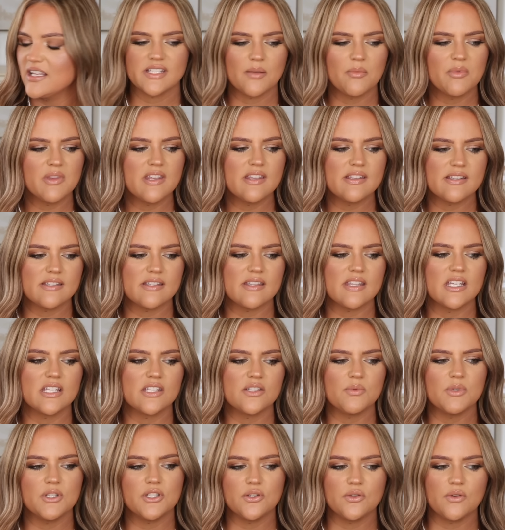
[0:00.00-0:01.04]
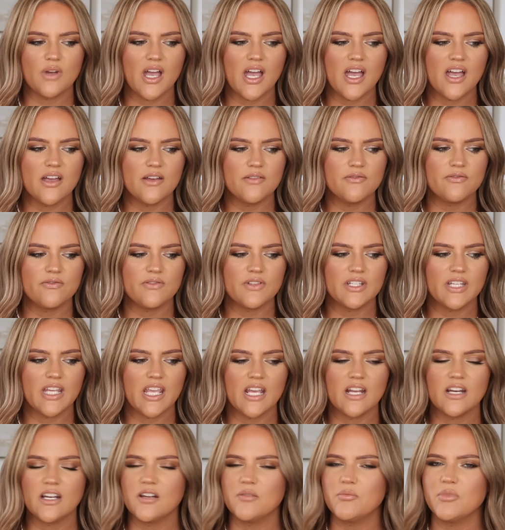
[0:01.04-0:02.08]
Some of these things we do have in
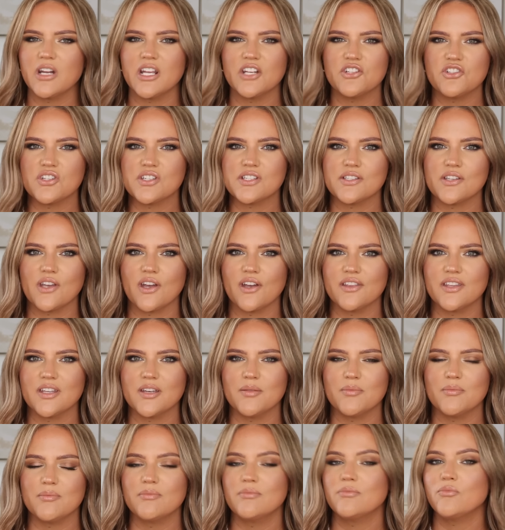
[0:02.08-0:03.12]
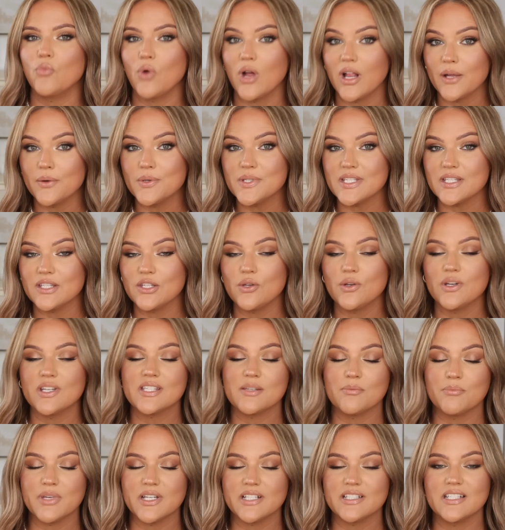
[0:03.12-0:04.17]
Canada, but I just saw them while I was in the US
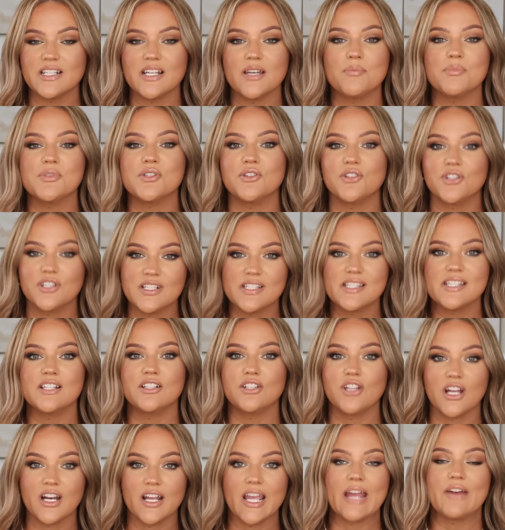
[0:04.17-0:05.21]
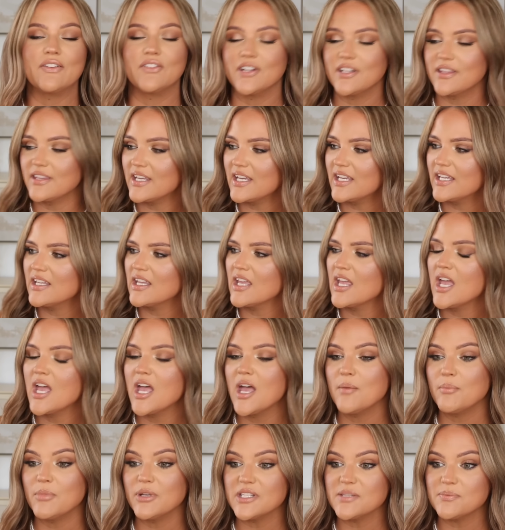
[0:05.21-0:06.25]
and picked it up. So you're gonna see a lot of everything.
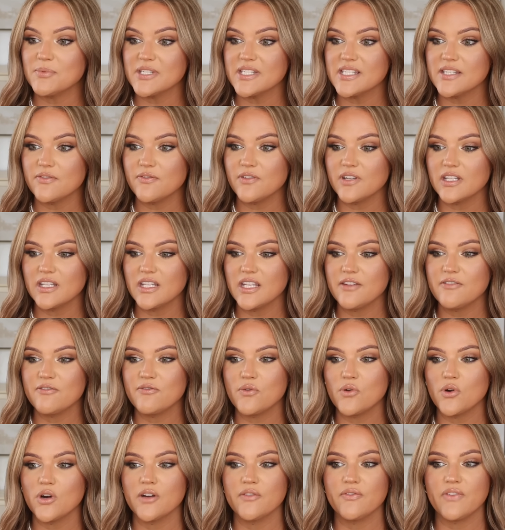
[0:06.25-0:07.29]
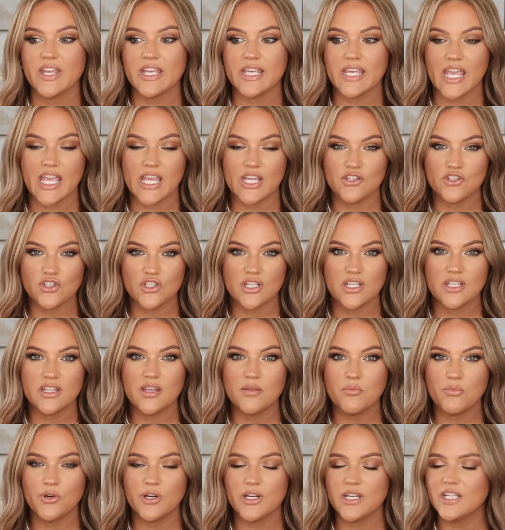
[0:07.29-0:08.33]
But specifically for Vacation, the
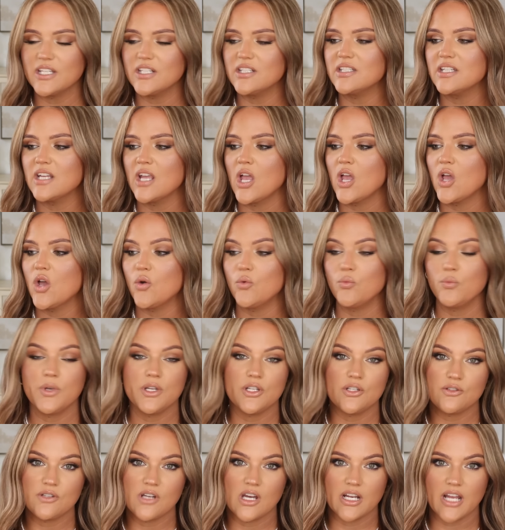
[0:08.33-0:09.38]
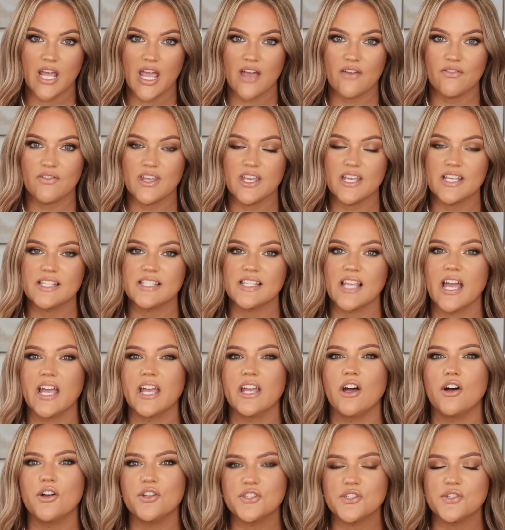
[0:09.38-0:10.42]
brand, we do not have this. I
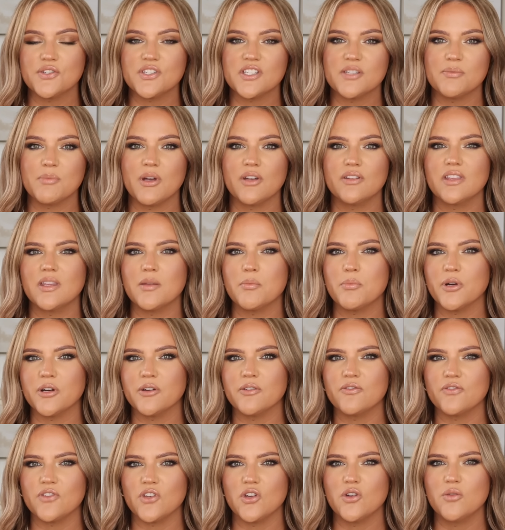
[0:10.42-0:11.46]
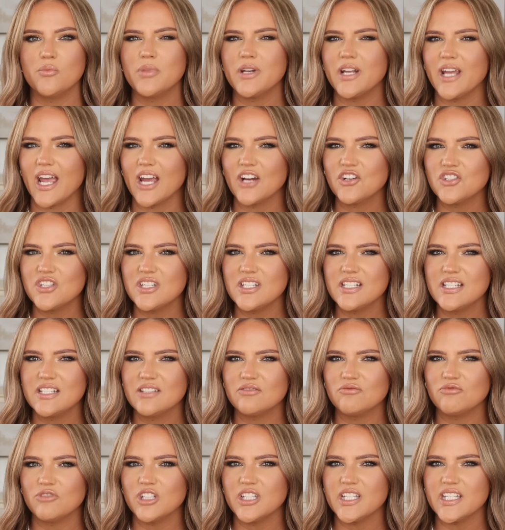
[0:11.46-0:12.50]
also smelt the perfume, but I actually
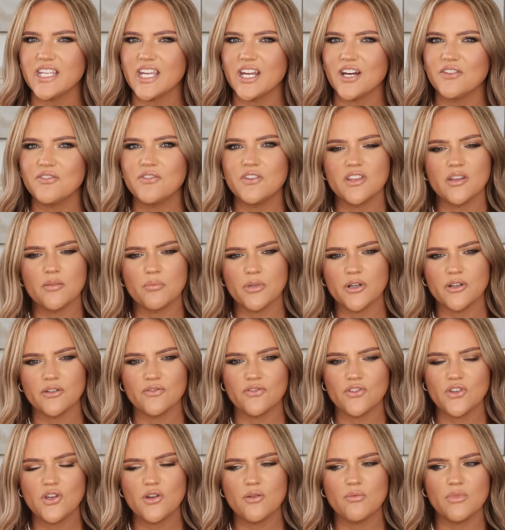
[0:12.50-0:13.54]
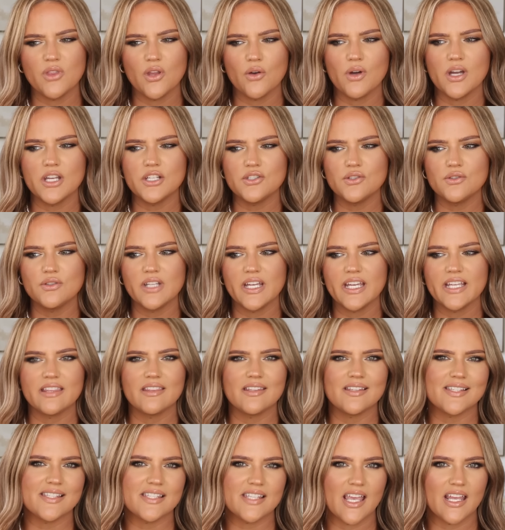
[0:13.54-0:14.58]
didn't really care for the perfume, though I do like
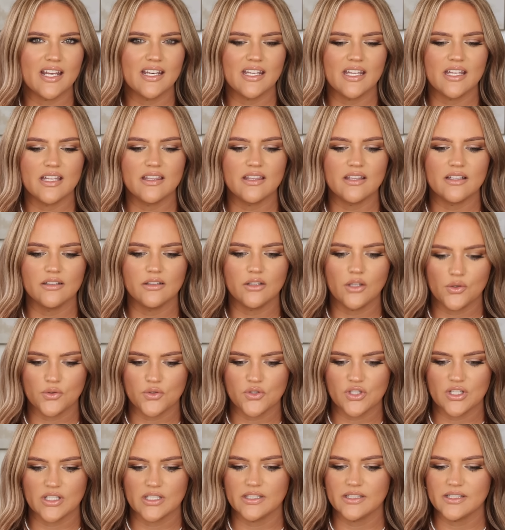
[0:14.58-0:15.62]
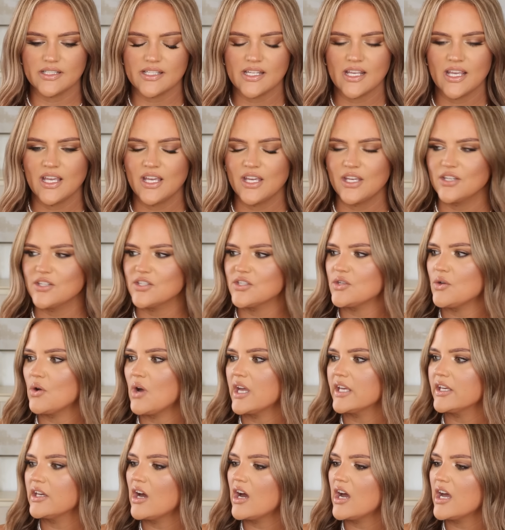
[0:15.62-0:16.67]
the scent in the lotions. So
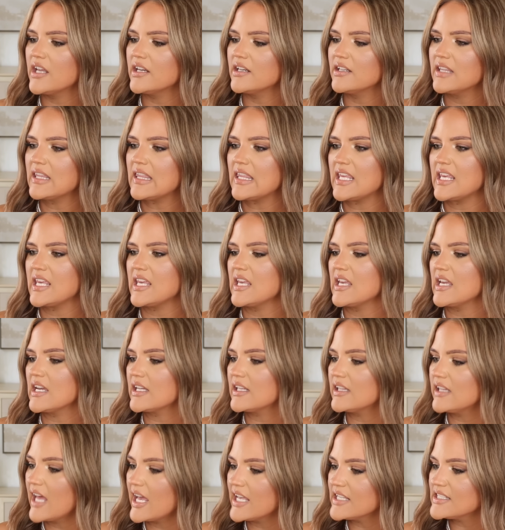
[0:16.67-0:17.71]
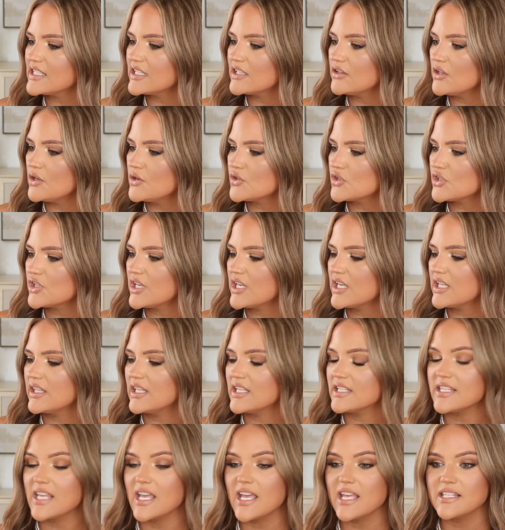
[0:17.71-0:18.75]
I got the classic lotion.
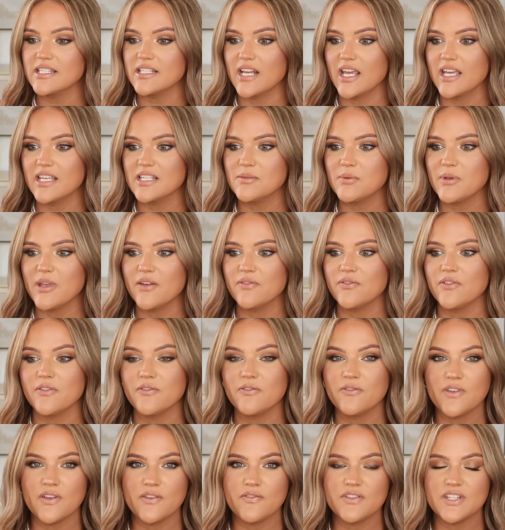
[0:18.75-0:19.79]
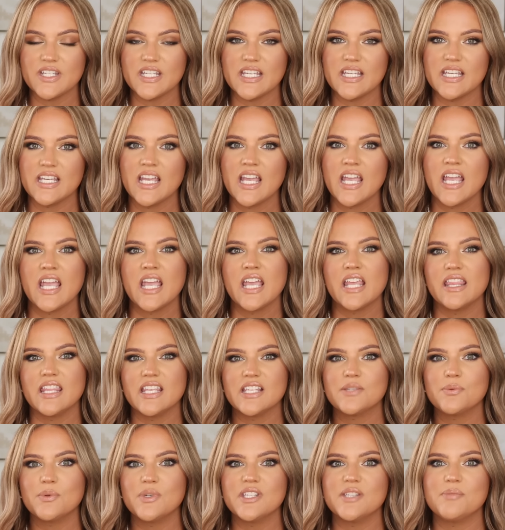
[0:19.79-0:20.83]
This has an SPF of 50.
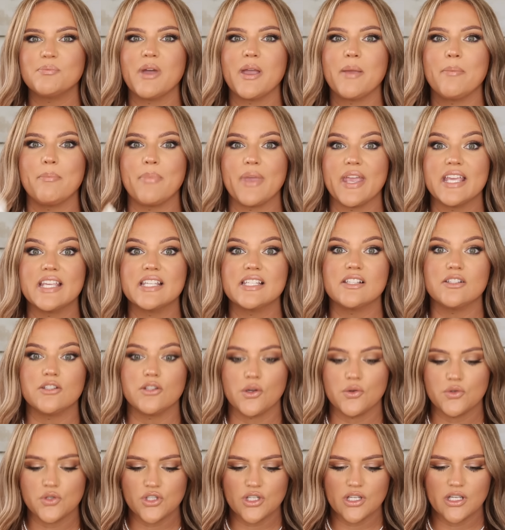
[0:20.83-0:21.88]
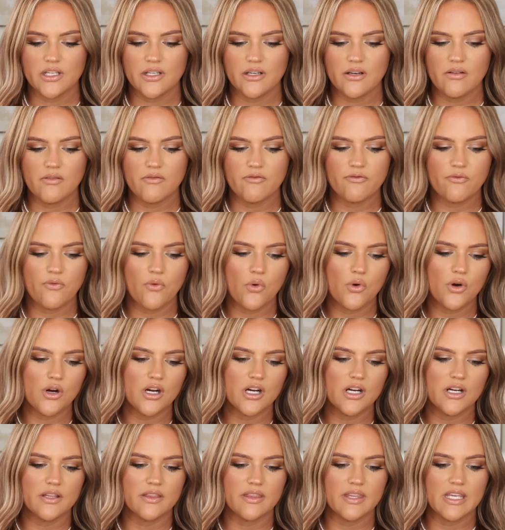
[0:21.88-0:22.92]
This was my base lotion
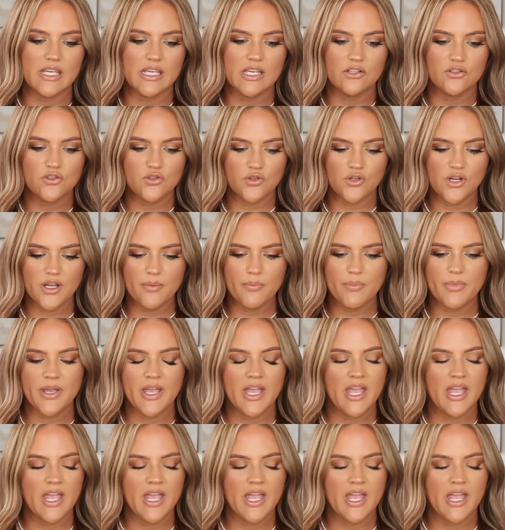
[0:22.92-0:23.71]
for the trip.